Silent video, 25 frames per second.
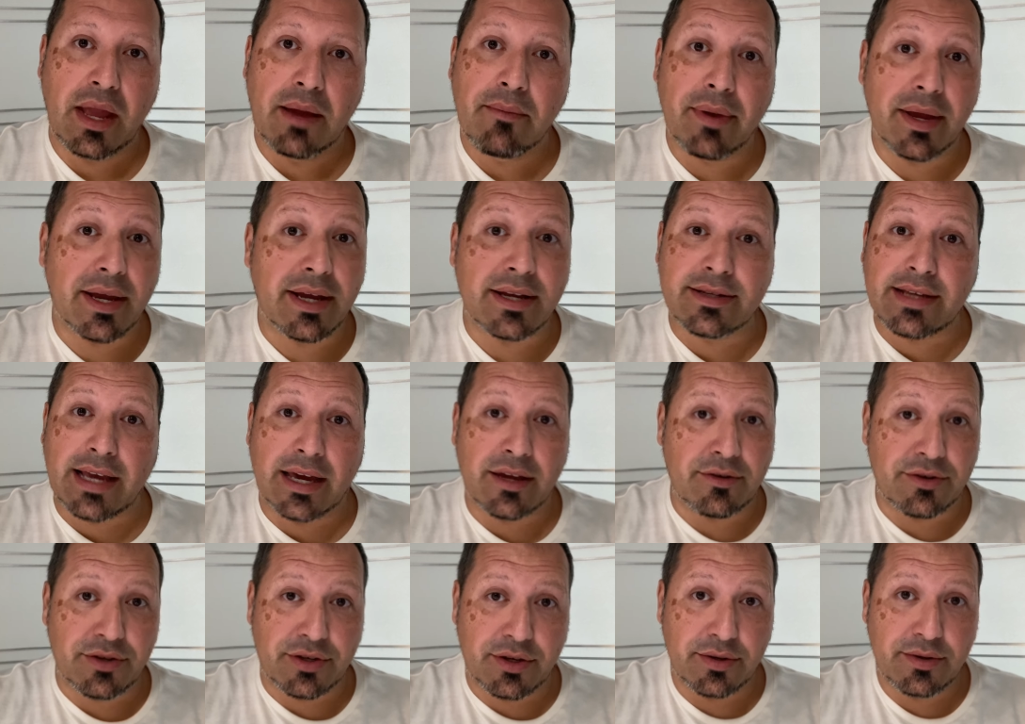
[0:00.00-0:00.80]
because
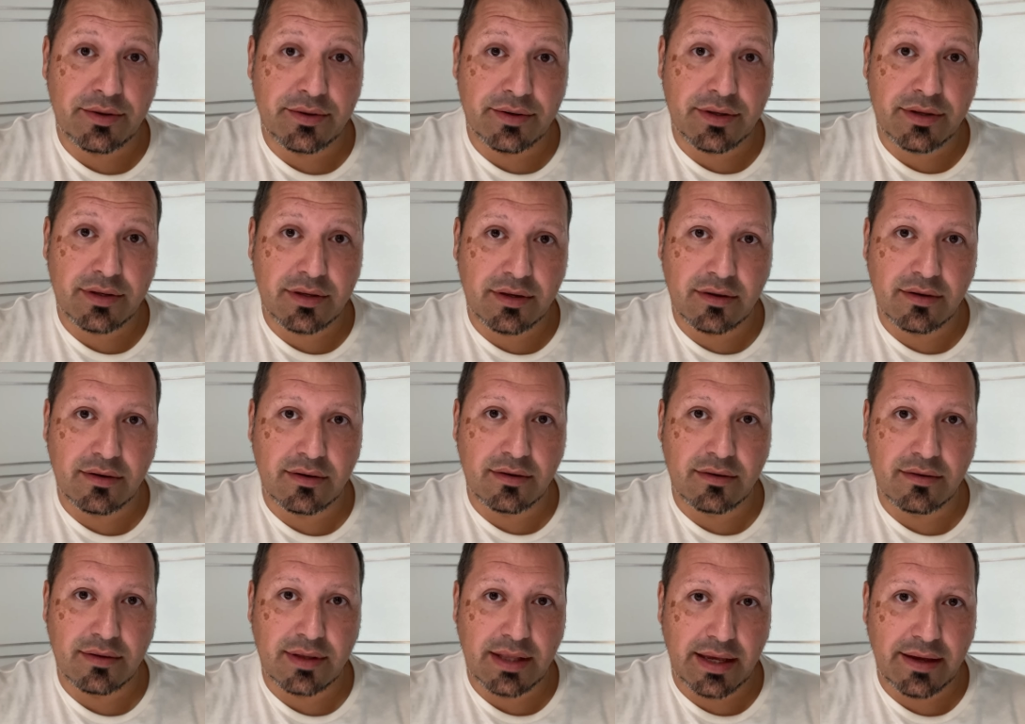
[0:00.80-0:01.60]
I don't choose to
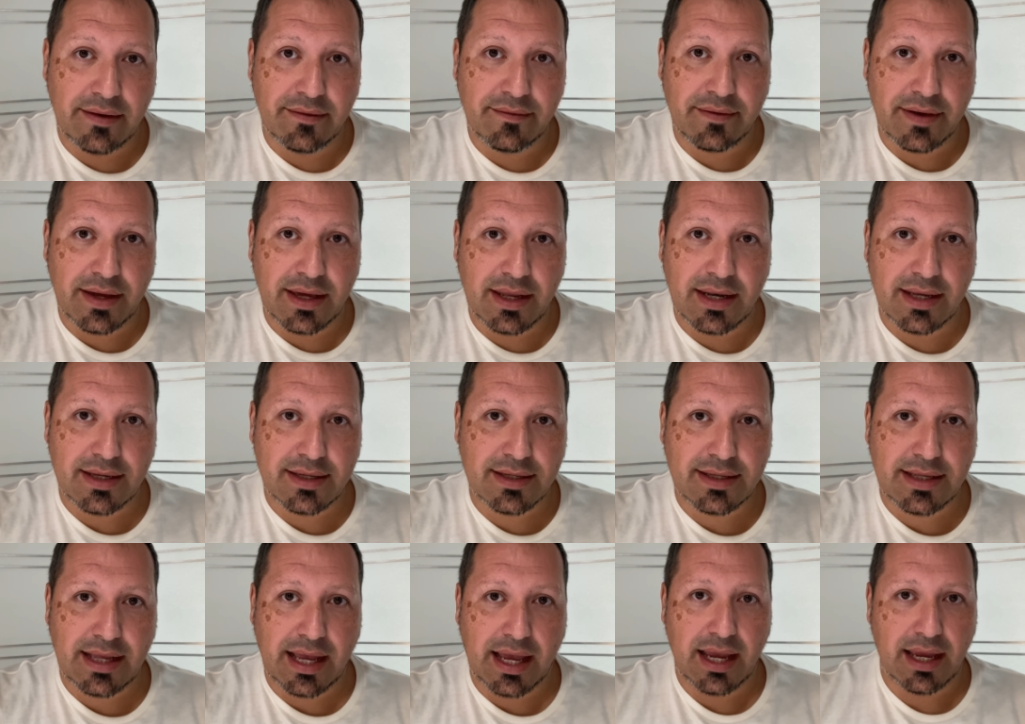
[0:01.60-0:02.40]
live in a
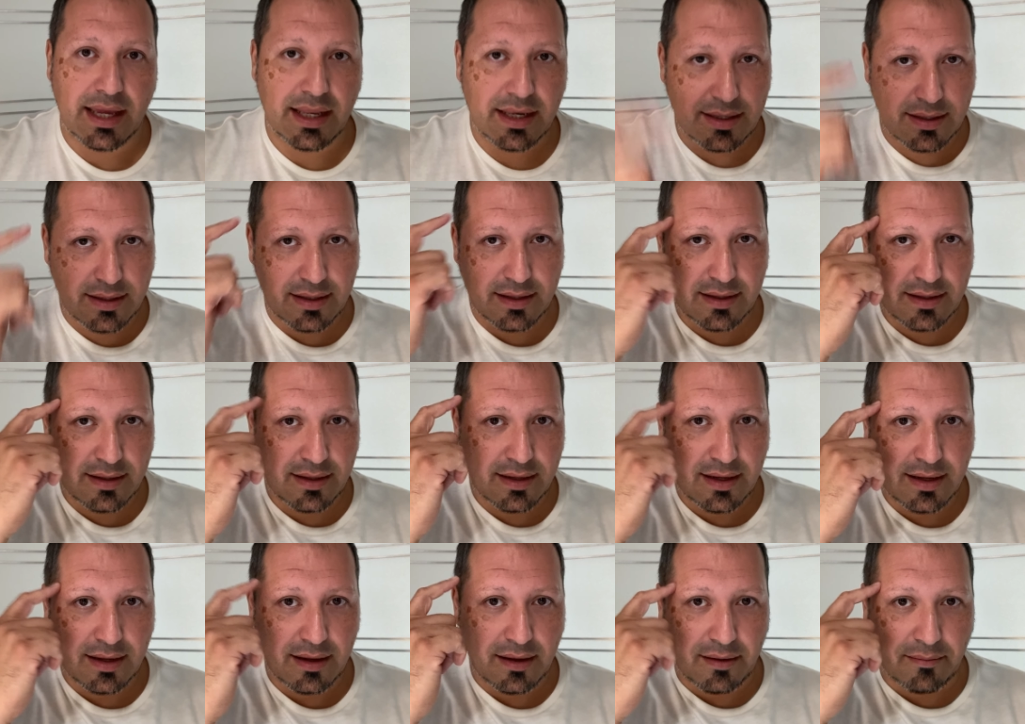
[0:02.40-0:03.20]
state,
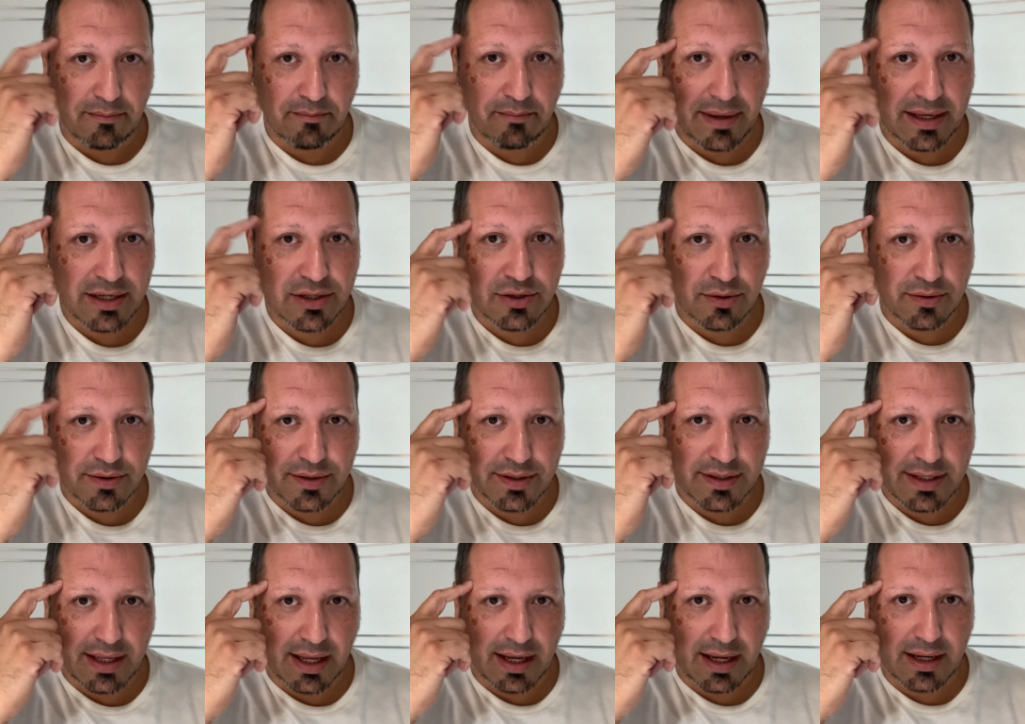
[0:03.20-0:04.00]
mental
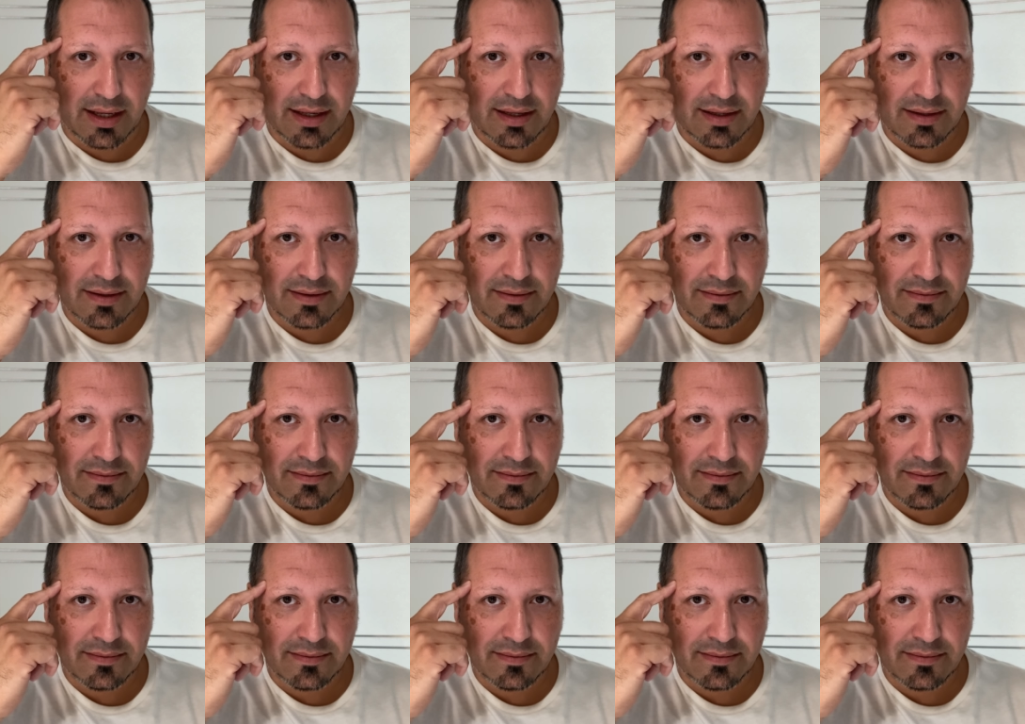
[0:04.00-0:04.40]
state